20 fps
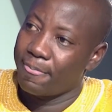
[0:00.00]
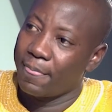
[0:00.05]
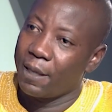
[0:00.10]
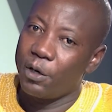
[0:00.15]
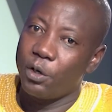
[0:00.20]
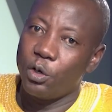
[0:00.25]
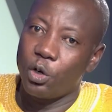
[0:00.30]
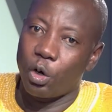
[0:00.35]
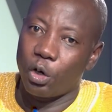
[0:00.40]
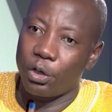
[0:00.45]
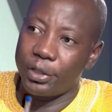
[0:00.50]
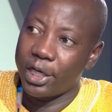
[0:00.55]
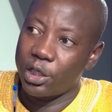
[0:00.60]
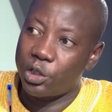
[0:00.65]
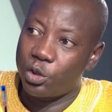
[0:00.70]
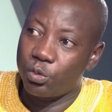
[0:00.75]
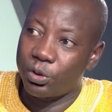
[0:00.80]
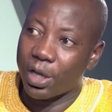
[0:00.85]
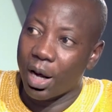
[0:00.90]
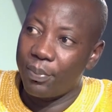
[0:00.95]
the
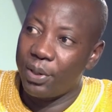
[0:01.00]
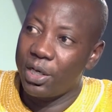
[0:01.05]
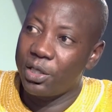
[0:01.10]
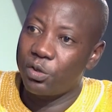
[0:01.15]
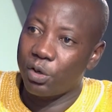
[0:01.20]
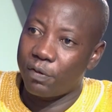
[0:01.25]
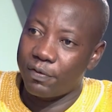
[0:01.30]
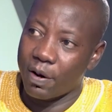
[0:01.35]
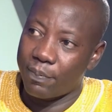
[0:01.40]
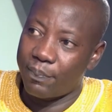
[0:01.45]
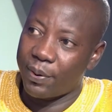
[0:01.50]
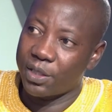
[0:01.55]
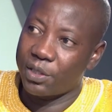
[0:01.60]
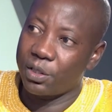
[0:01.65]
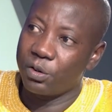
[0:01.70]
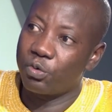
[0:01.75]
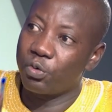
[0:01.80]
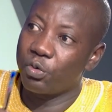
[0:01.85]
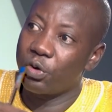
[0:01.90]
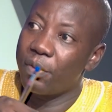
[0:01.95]
suitability of the
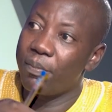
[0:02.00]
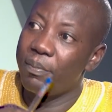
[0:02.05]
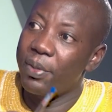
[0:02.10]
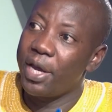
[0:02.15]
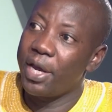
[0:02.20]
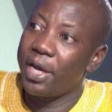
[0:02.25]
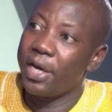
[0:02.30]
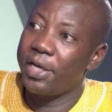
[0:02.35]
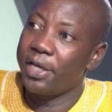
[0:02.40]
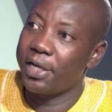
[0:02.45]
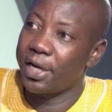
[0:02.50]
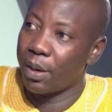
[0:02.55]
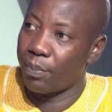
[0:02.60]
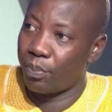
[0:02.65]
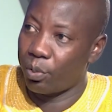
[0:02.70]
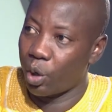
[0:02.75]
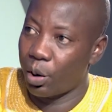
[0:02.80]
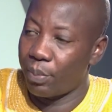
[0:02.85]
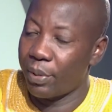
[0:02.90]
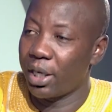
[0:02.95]
person to remain in
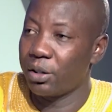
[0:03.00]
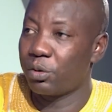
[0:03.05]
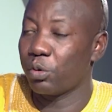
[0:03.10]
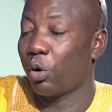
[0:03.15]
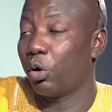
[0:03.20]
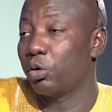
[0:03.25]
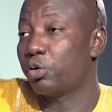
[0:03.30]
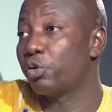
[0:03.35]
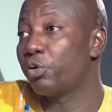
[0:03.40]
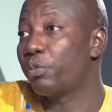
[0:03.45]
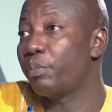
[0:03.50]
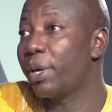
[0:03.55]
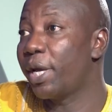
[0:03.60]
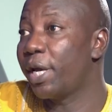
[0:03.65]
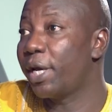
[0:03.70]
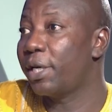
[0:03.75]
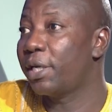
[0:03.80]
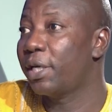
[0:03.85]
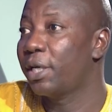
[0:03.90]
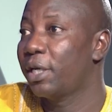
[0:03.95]
employment or to
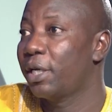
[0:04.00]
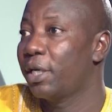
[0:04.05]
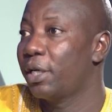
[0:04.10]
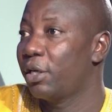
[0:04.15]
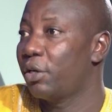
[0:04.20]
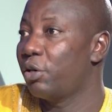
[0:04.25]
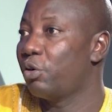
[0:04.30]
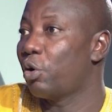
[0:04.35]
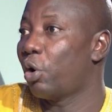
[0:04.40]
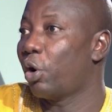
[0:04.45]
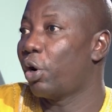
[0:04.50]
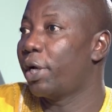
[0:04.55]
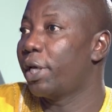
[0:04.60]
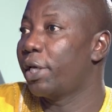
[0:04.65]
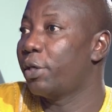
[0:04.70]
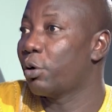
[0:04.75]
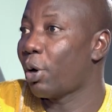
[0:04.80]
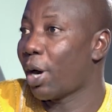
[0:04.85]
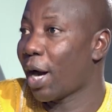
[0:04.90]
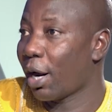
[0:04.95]
remain, in
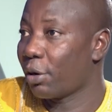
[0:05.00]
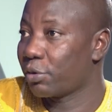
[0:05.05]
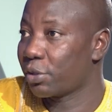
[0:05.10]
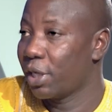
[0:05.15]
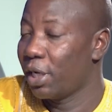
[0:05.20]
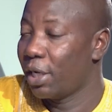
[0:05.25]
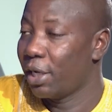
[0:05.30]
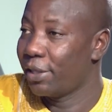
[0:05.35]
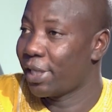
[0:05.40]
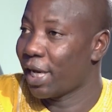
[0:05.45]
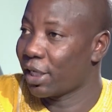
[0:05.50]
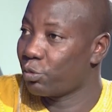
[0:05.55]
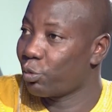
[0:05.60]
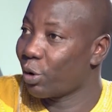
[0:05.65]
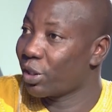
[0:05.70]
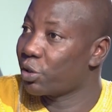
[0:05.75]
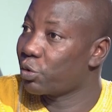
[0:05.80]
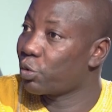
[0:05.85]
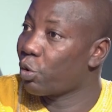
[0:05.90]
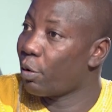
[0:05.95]
your house. That's
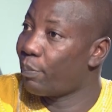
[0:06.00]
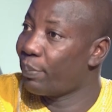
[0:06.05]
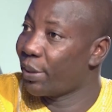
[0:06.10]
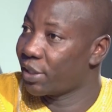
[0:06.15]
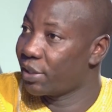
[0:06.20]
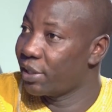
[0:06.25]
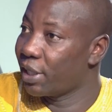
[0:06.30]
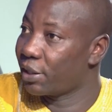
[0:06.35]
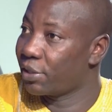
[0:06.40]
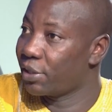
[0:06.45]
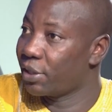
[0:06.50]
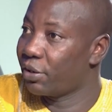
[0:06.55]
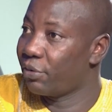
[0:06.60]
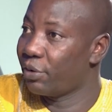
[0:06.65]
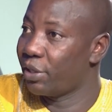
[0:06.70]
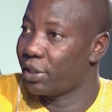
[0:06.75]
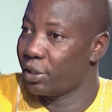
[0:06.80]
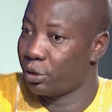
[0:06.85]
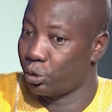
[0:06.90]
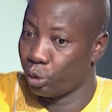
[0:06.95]
what is called personnel
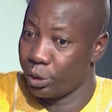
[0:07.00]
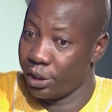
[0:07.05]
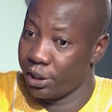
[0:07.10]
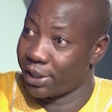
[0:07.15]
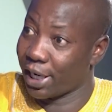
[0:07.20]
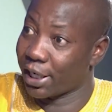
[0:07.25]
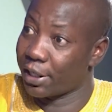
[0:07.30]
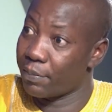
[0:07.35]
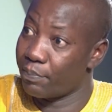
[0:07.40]
security. So this is at the